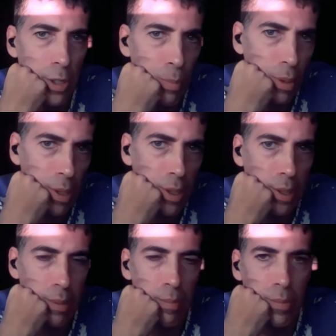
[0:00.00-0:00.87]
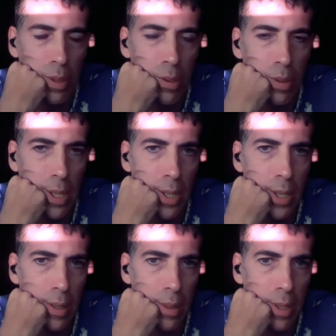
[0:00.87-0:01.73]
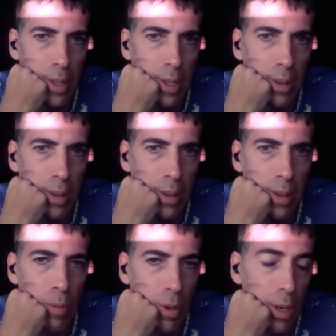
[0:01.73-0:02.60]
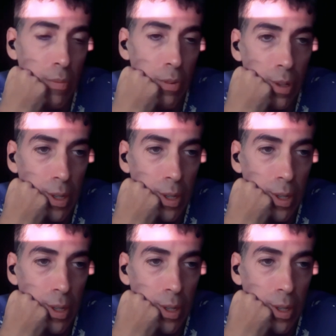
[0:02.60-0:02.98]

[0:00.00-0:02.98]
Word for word: fresh blood and, you know, that kind of thing. And nice and